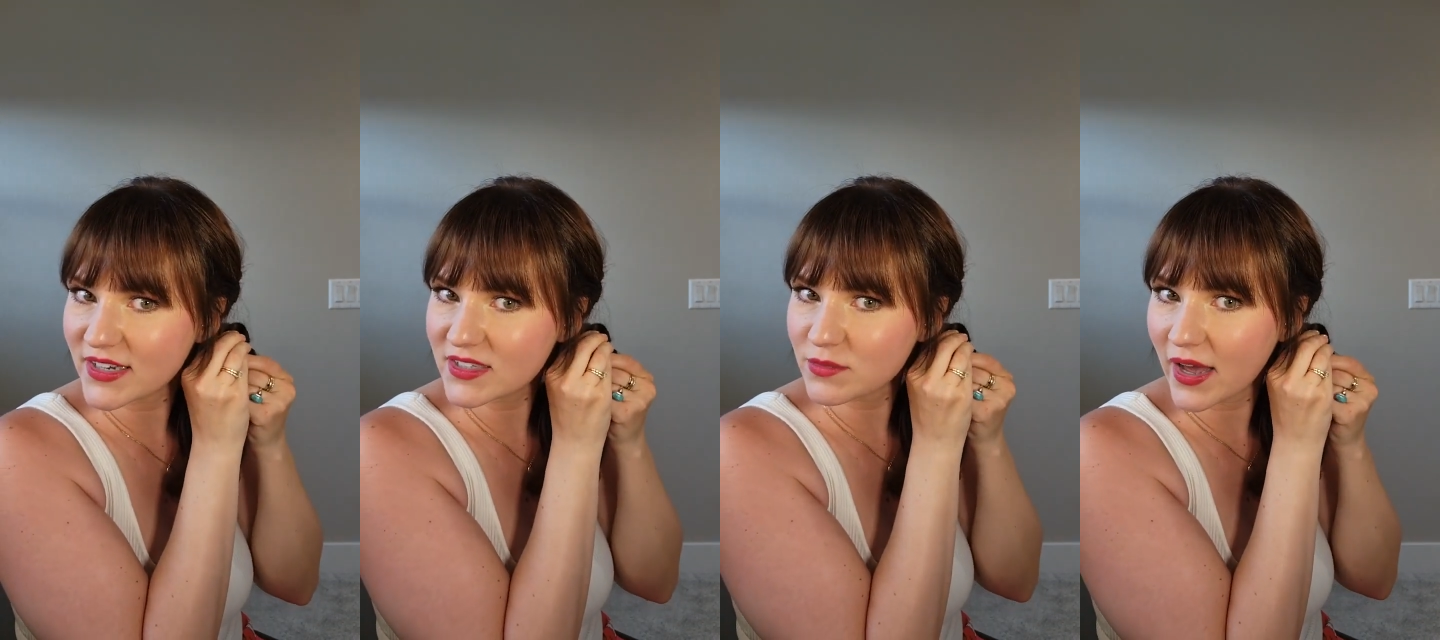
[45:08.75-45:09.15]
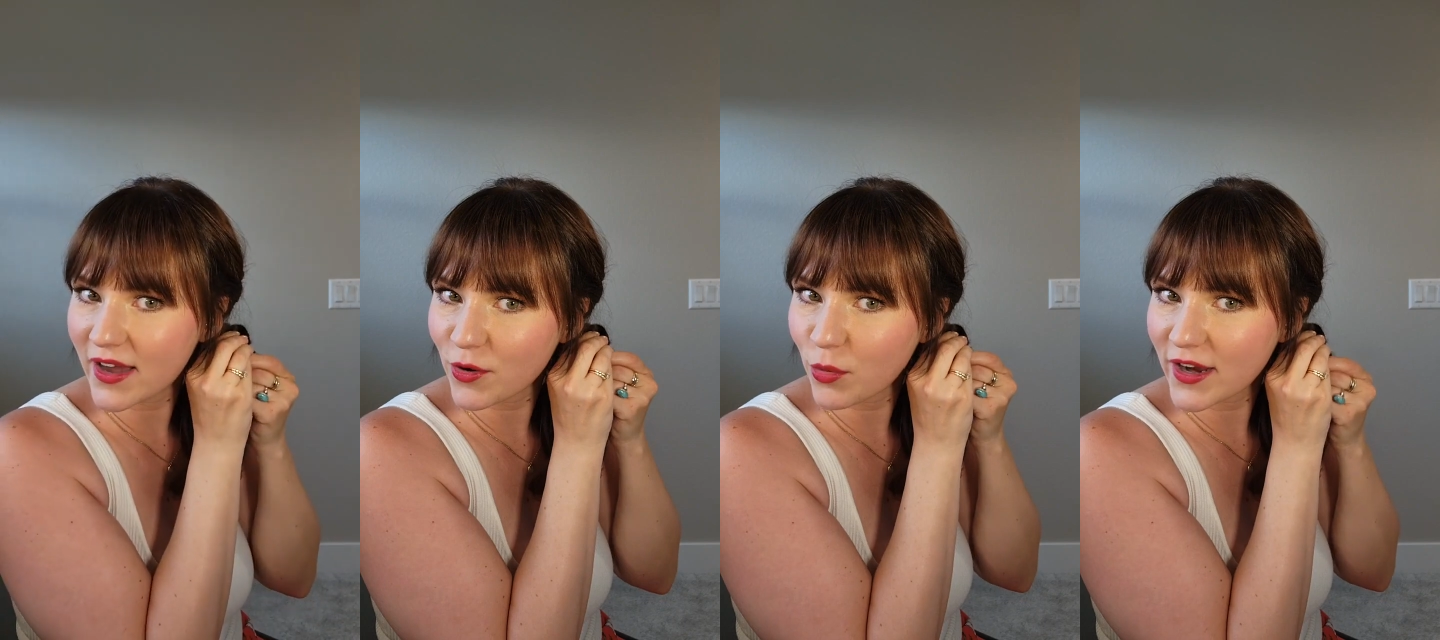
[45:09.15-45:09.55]
It doesn't
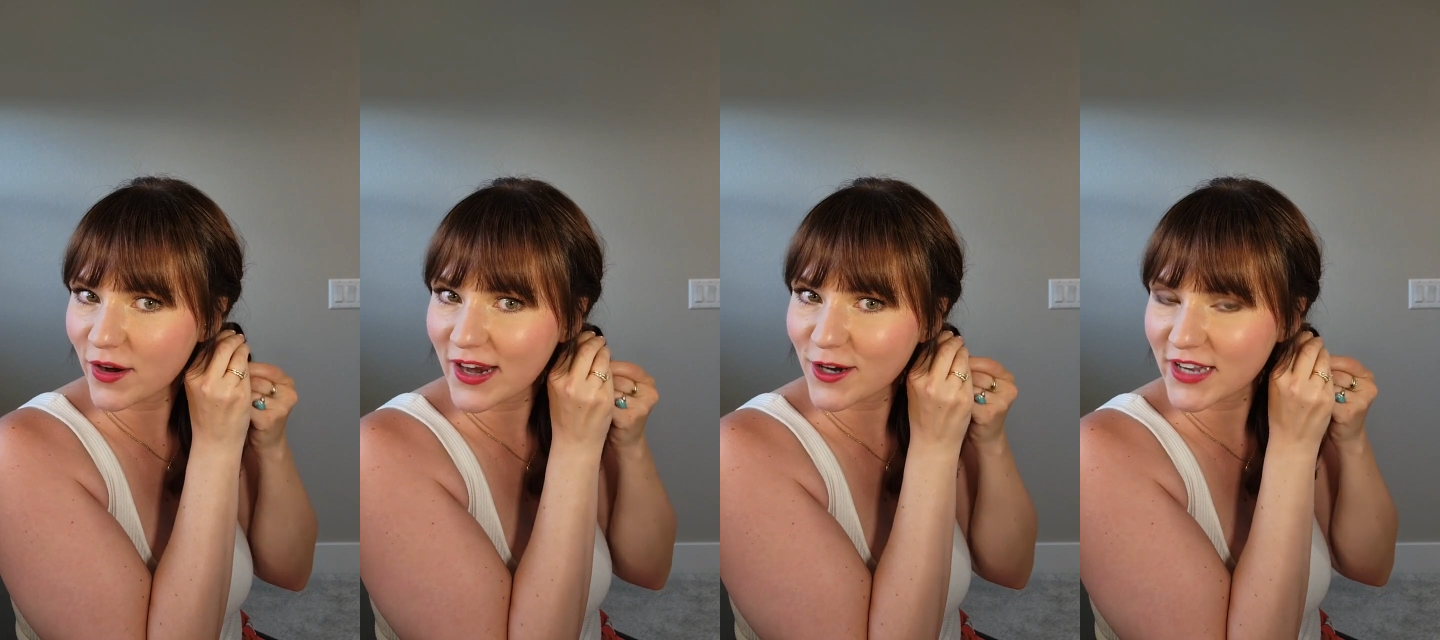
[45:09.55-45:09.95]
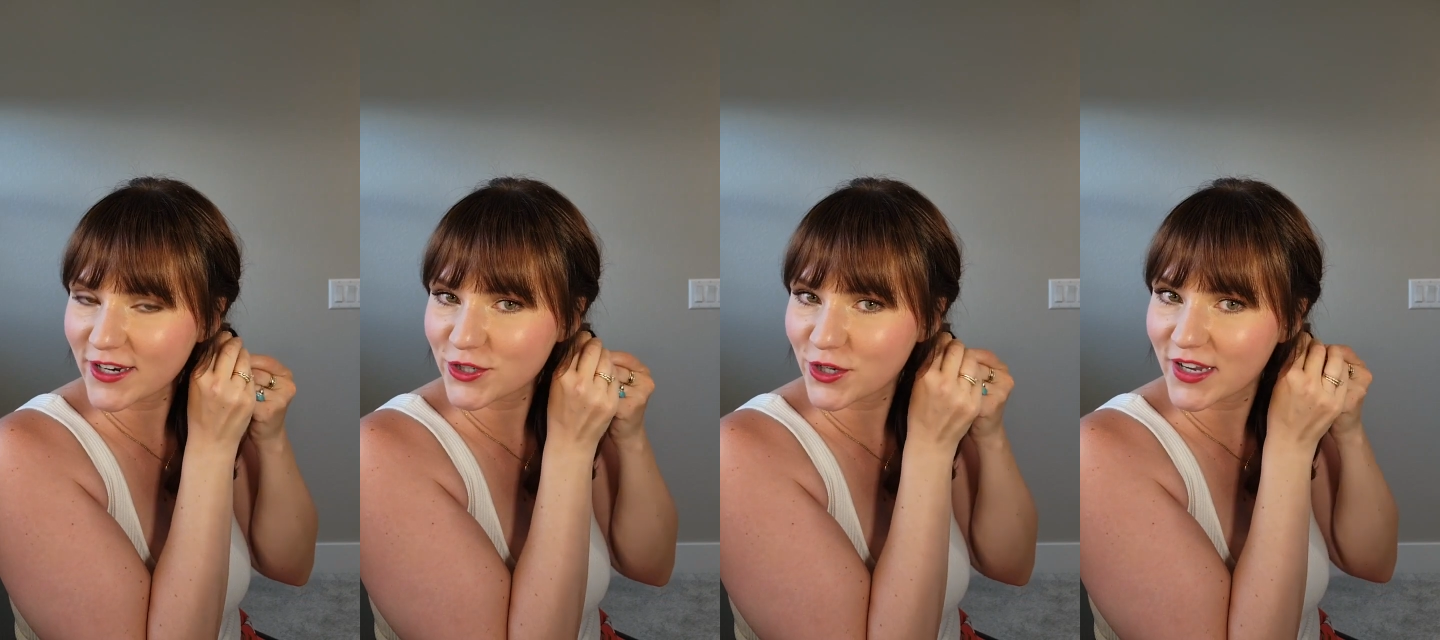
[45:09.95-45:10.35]
matter what your hair
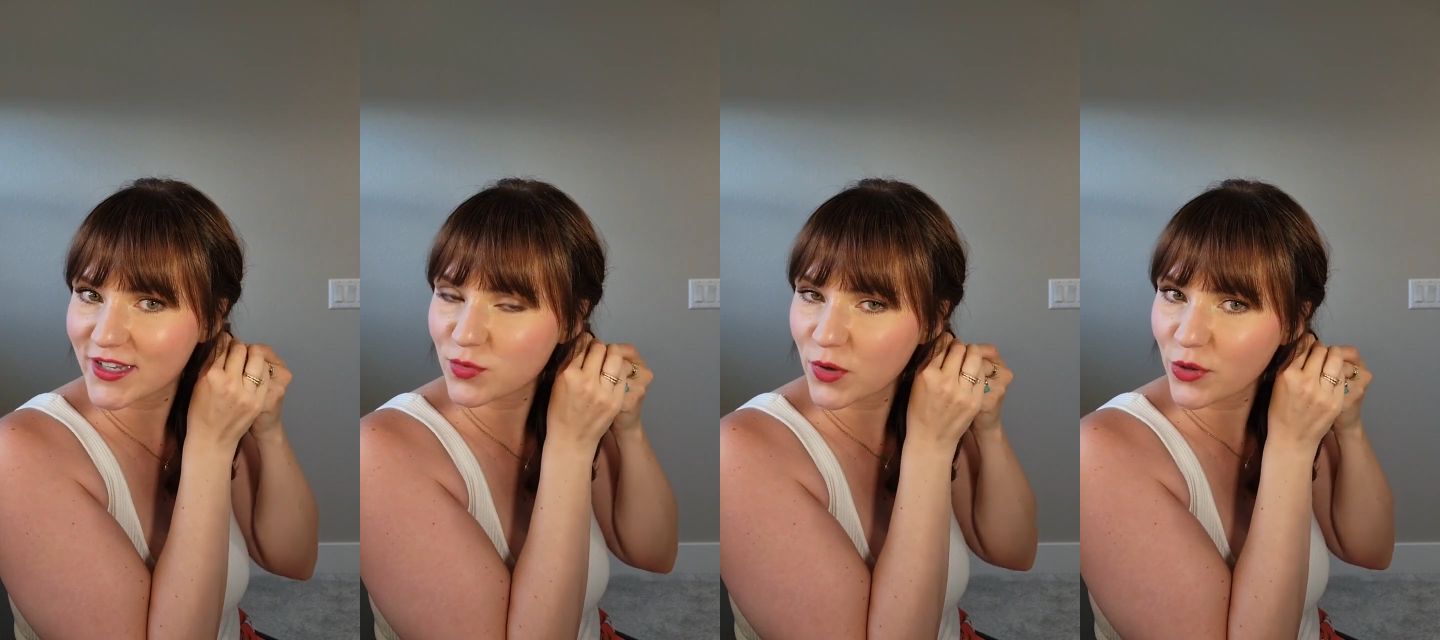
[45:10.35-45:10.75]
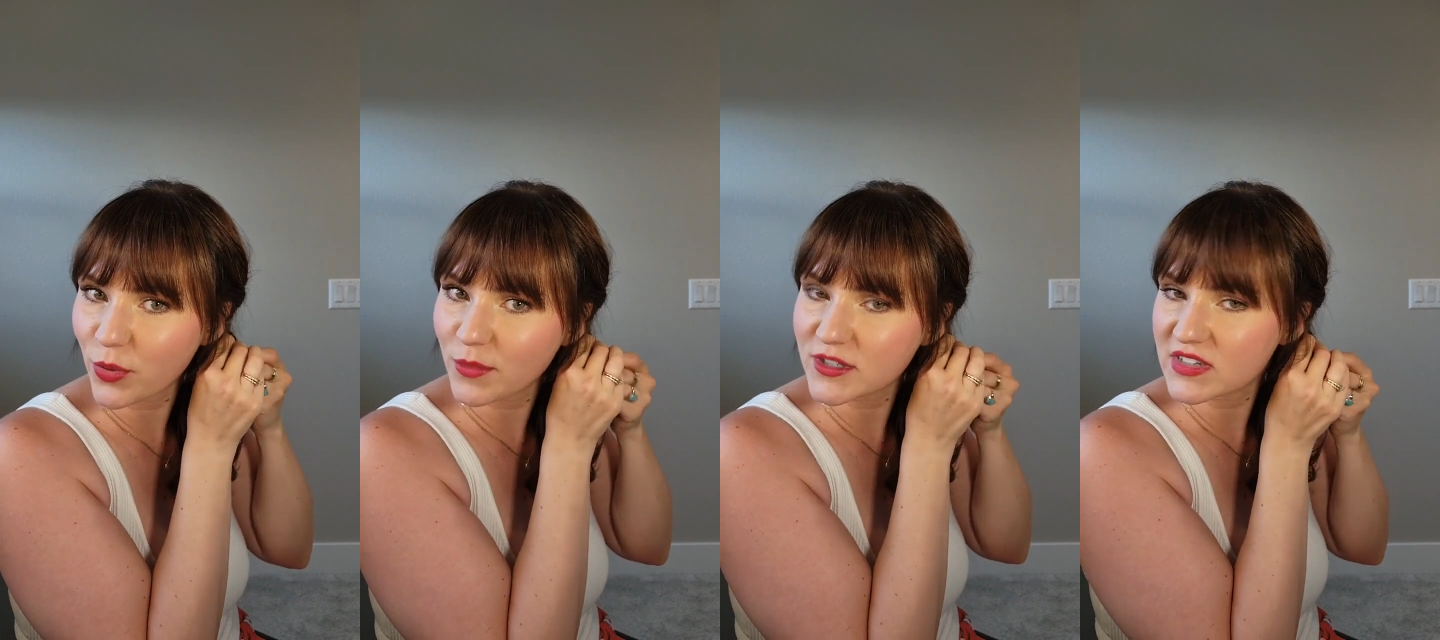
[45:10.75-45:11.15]
texture is.
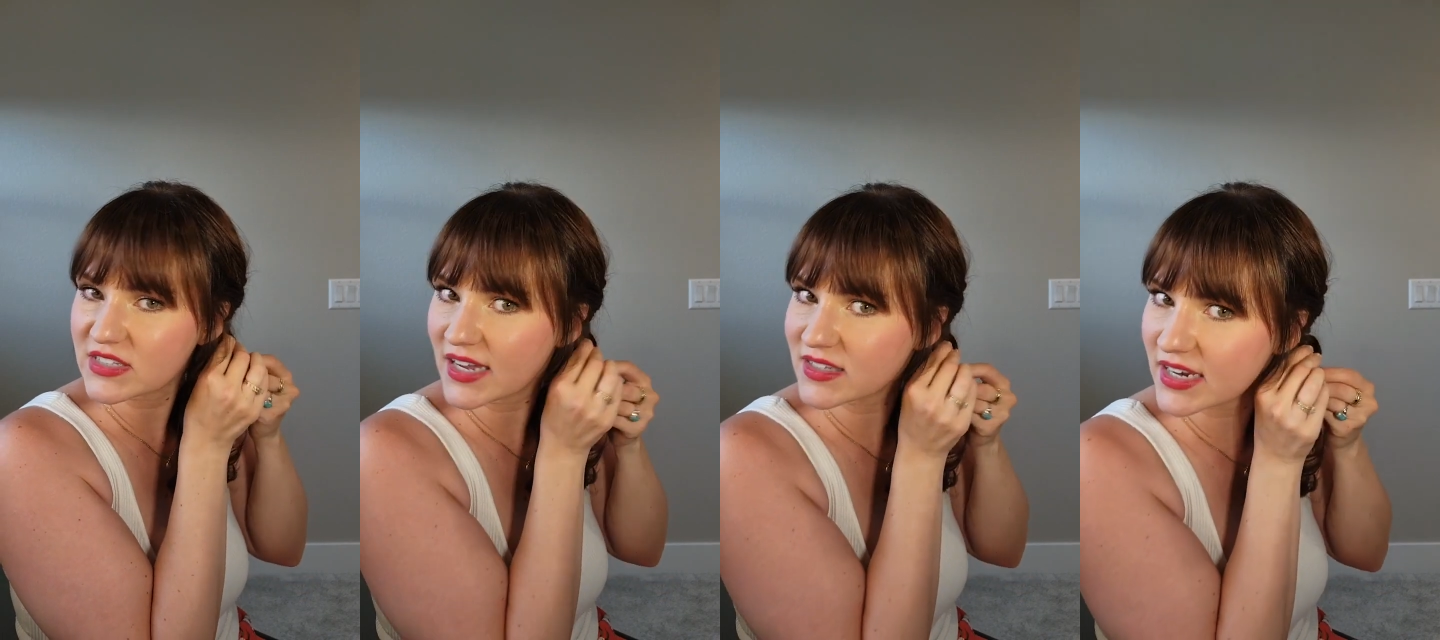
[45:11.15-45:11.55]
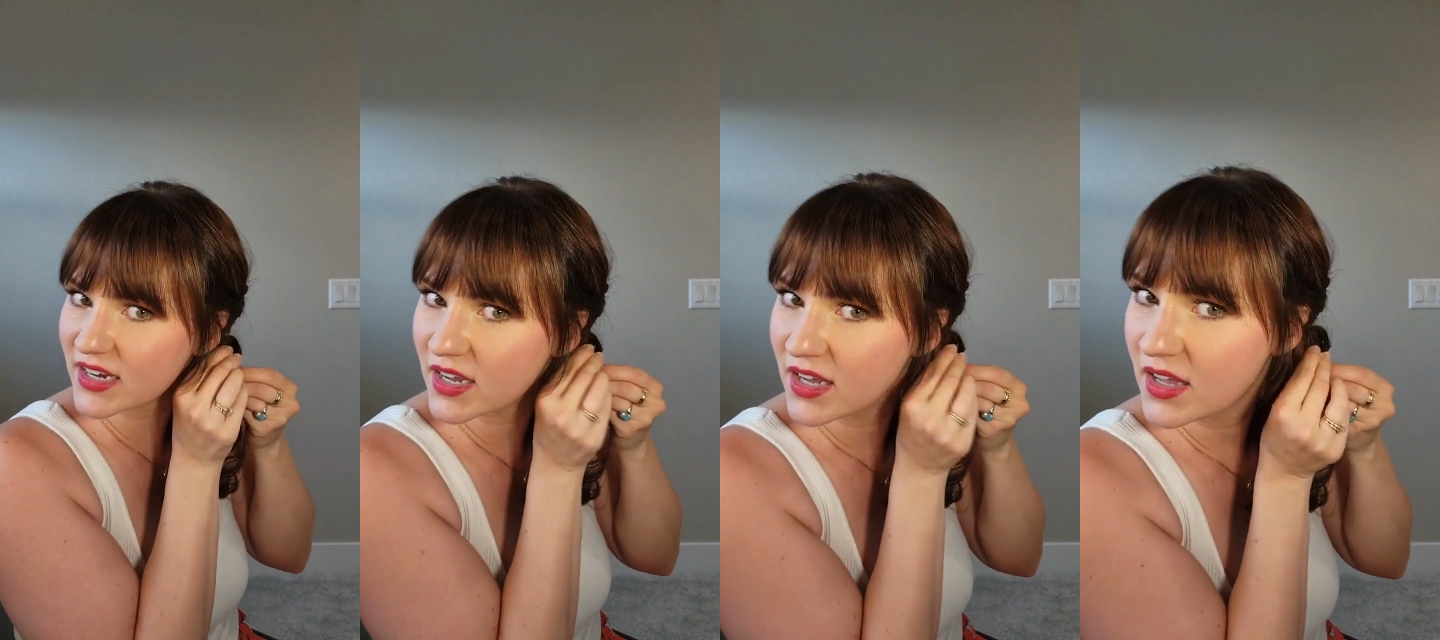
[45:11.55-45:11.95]
WonderBalm is fantastic.